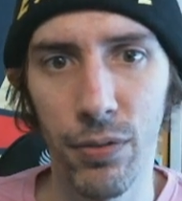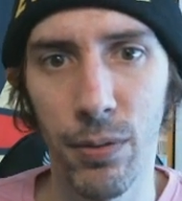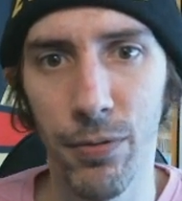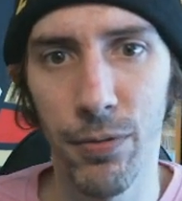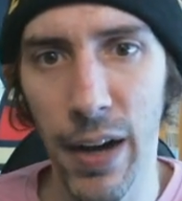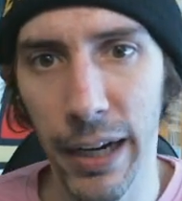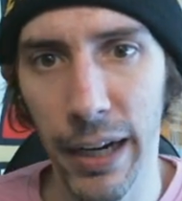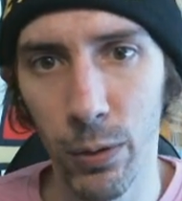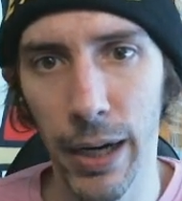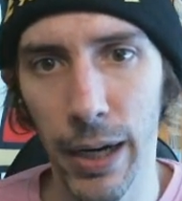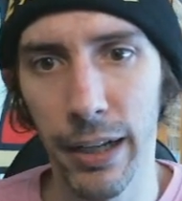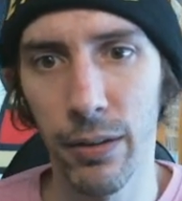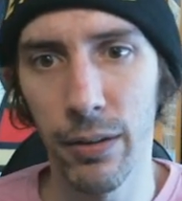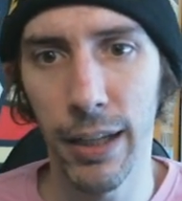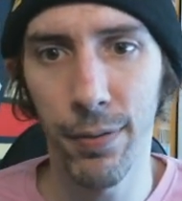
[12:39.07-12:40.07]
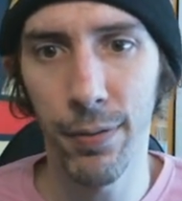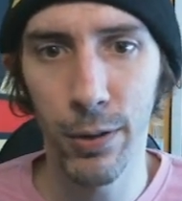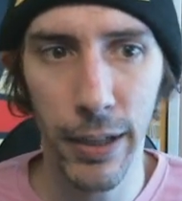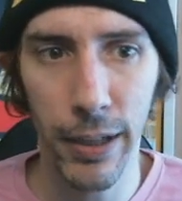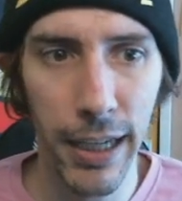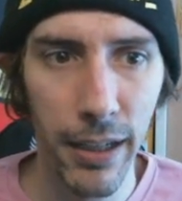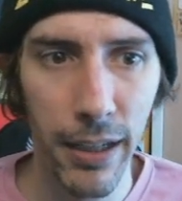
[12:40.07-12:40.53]
from Fire Red and Leaf
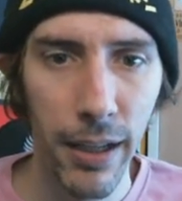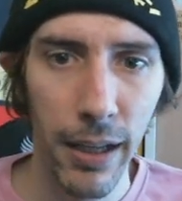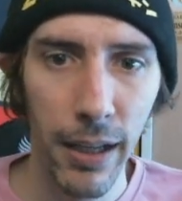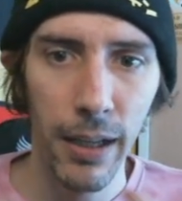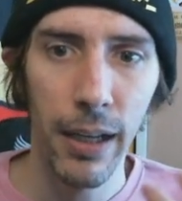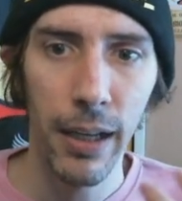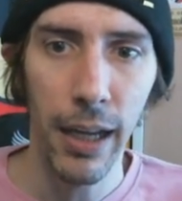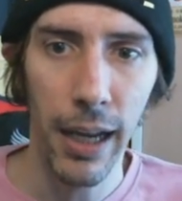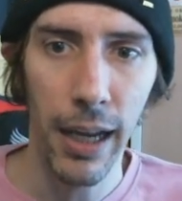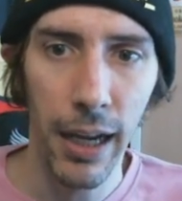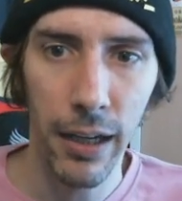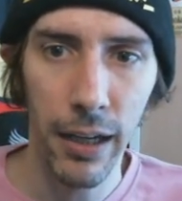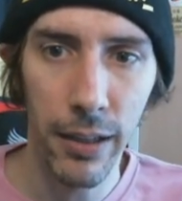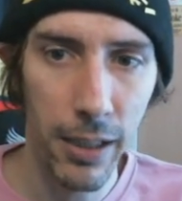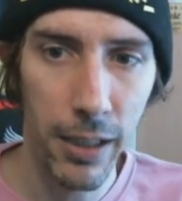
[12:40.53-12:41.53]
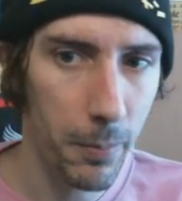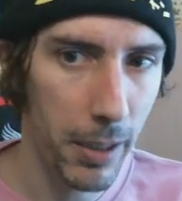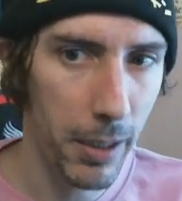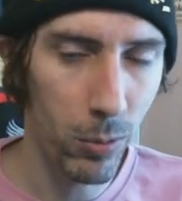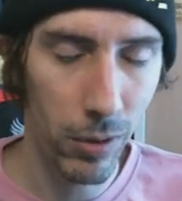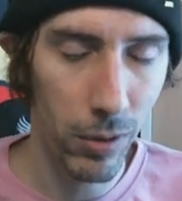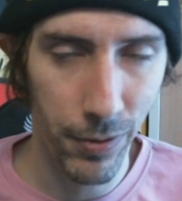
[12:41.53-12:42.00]
Green. And near
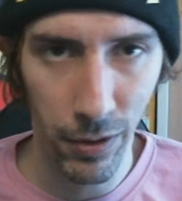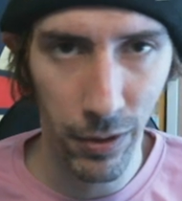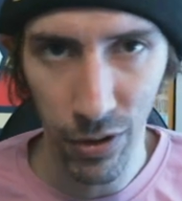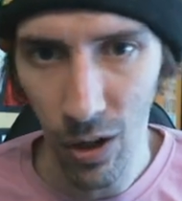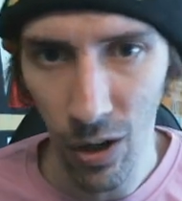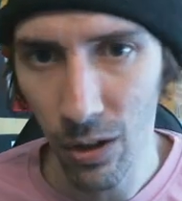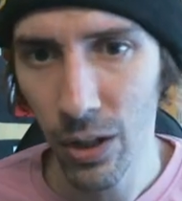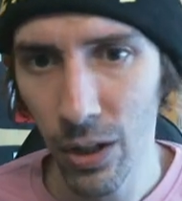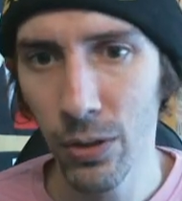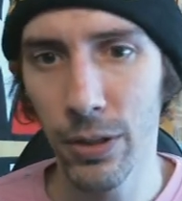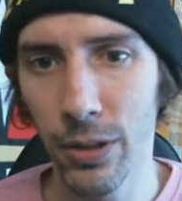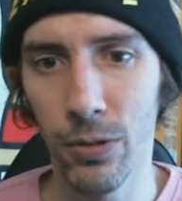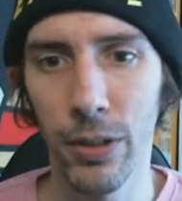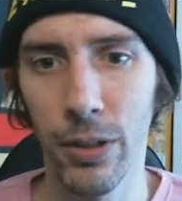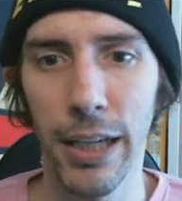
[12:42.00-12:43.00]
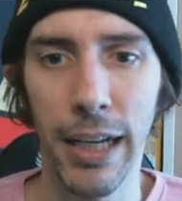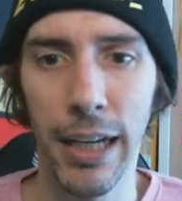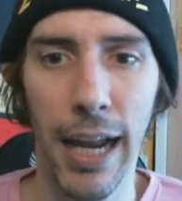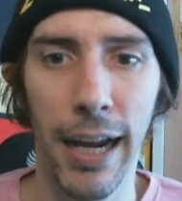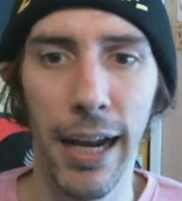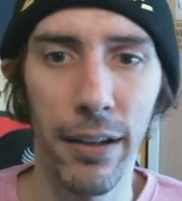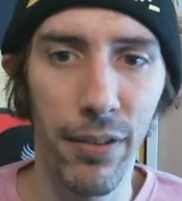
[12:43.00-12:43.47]
mint reverse holo, you're looking
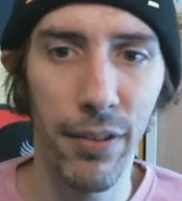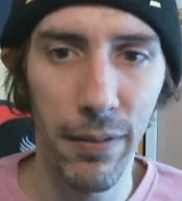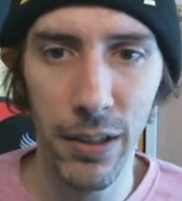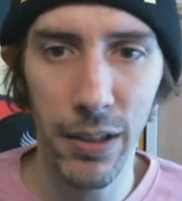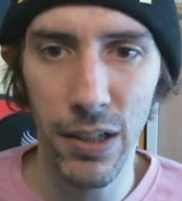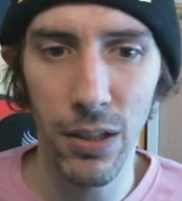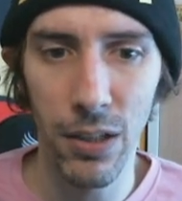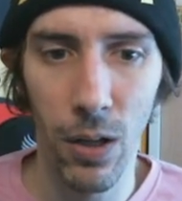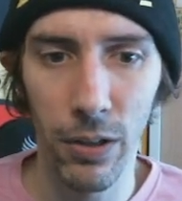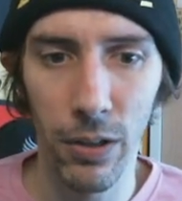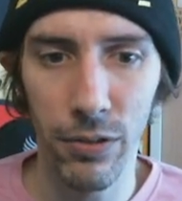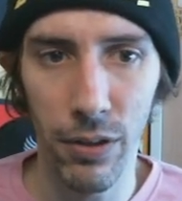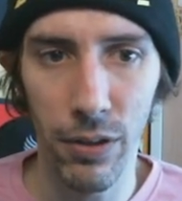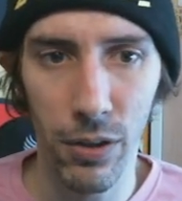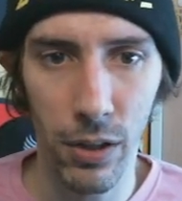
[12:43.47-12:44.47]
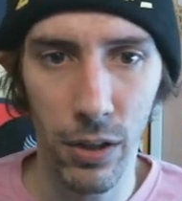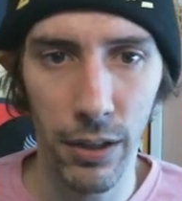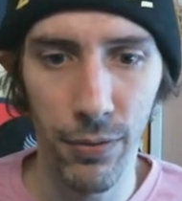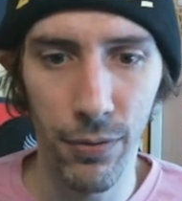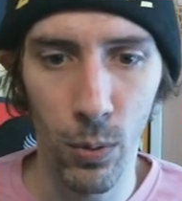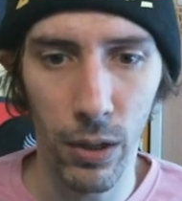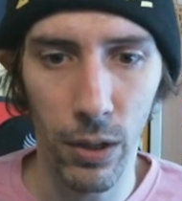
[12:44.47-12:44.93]
at seventeen dollars and
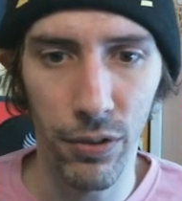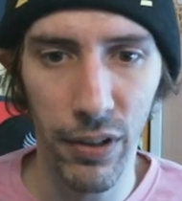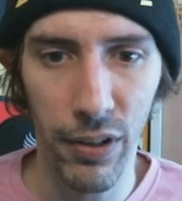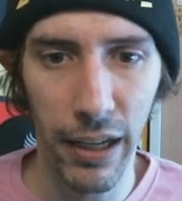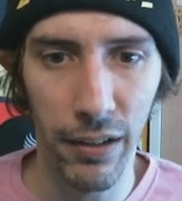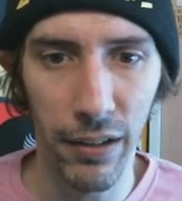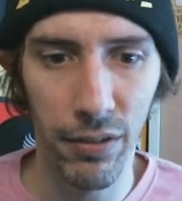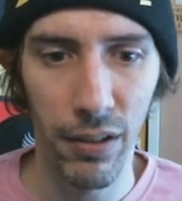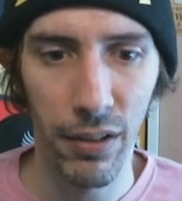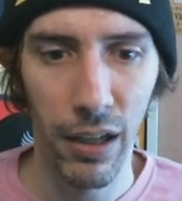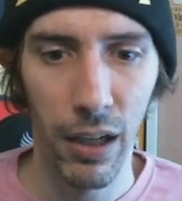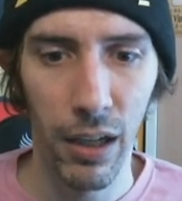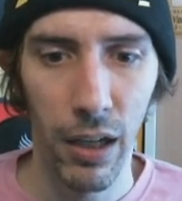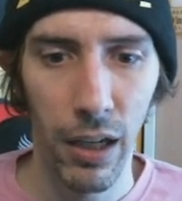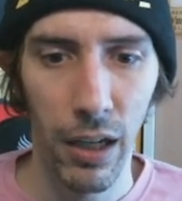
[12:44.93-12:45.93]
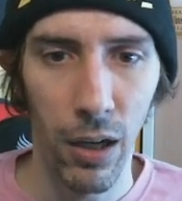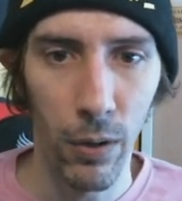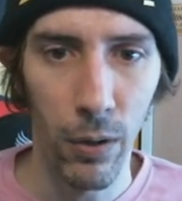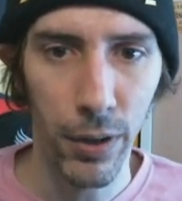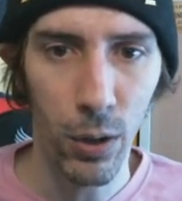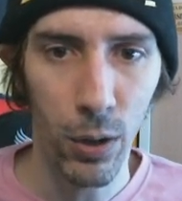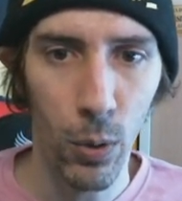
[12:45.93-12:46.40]
thirty-four cents.
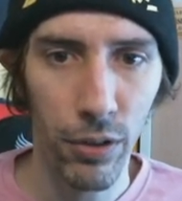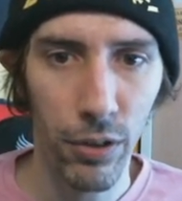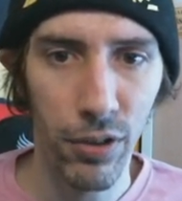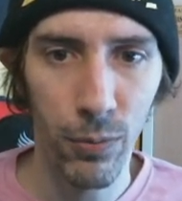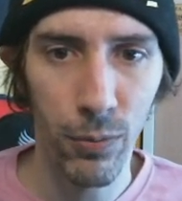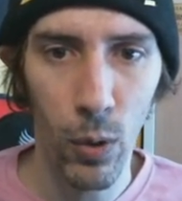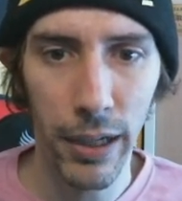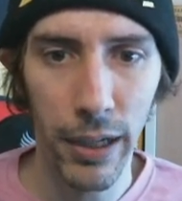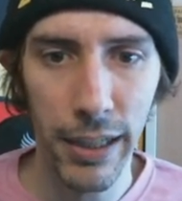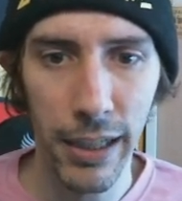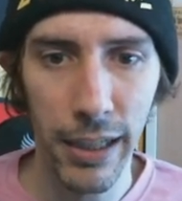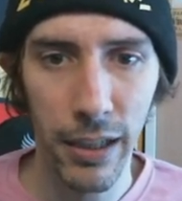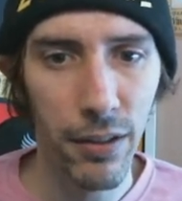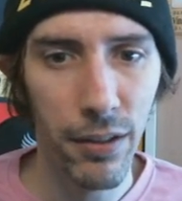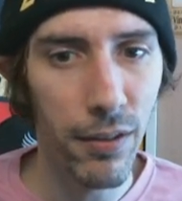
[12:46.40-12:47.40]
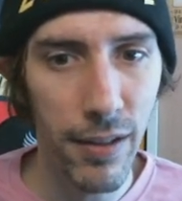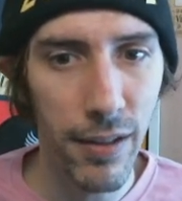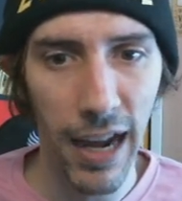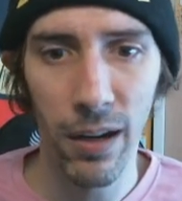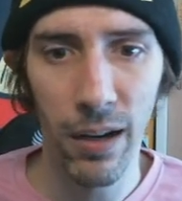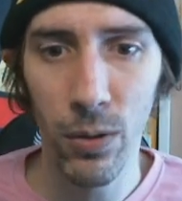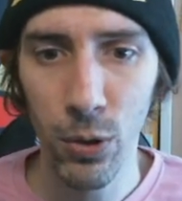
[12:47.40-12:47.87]
Over the course of one year, it's
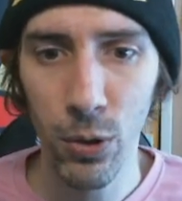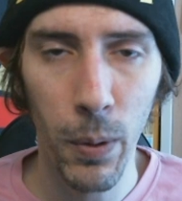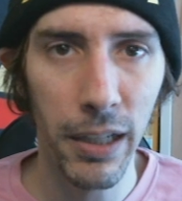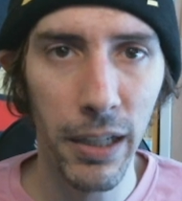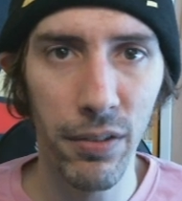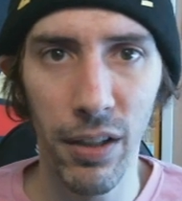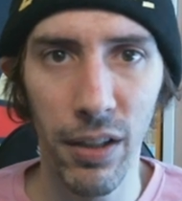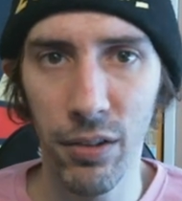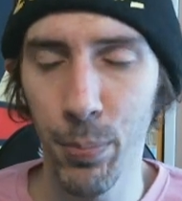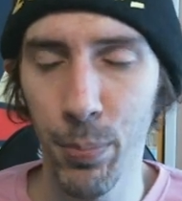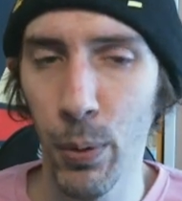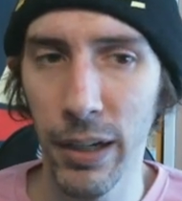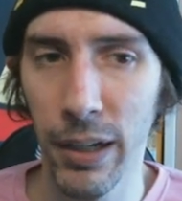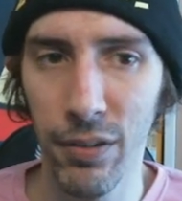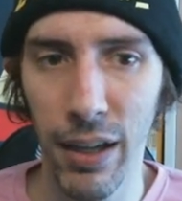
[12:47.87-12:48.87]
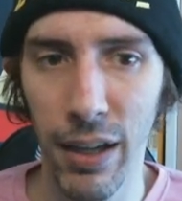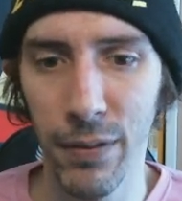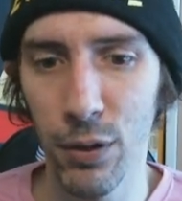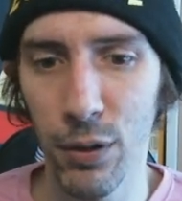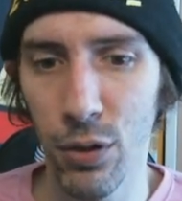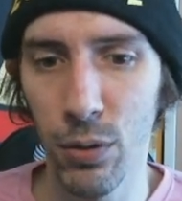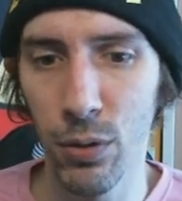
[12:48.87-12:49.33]
down twenty-six point
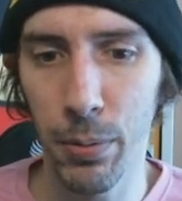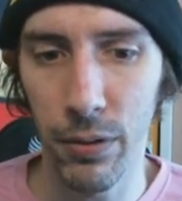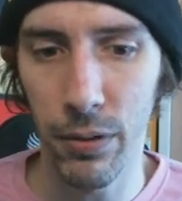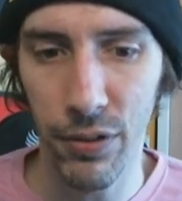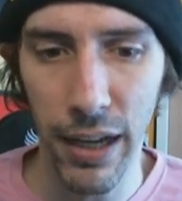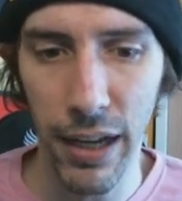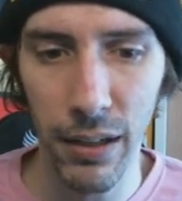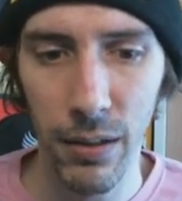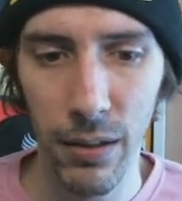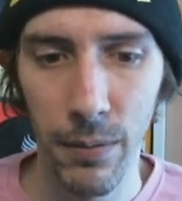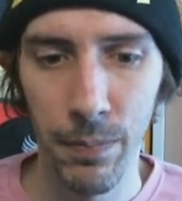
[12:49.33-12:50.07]
seven two percent.